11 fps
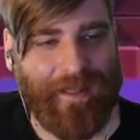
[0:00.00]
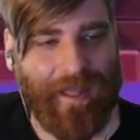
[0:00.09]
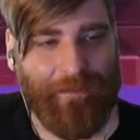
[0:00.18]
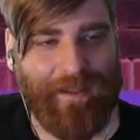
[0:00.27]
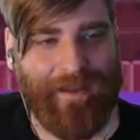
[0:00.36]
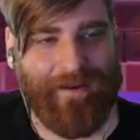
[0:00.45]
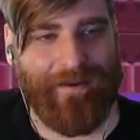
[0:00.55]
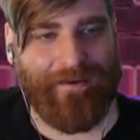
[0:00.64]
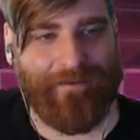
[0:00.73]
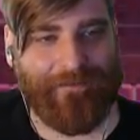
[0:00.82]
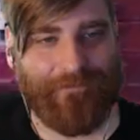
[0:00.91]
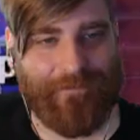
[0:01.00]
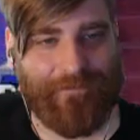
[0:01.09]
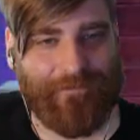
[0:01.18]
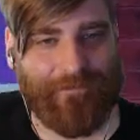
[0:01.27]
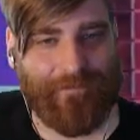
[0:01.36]
I mean,
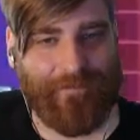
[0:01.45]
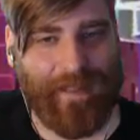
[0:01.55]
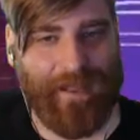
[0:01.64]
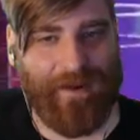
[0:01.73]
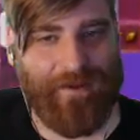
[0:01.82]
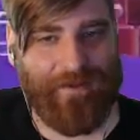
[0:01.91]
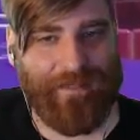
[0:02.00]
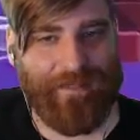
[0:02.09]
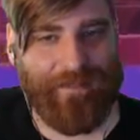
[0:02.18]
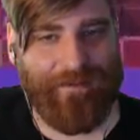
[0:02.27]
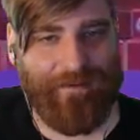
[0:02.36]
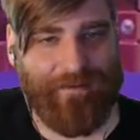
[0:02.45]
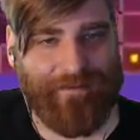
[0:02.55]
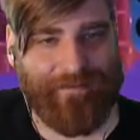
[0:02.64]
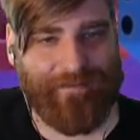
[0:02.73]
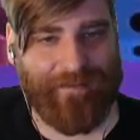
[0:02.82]
I don't know, in theory it
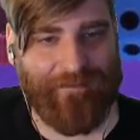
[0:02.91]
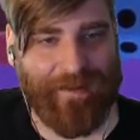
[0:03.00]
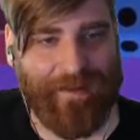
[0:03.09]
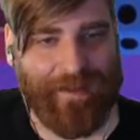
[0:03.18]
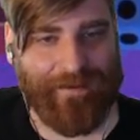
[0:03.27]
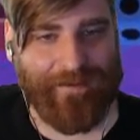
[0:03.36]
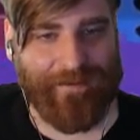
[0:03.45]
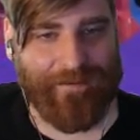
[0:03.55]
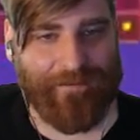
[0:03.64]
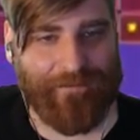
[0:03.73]
seems like a fun idea.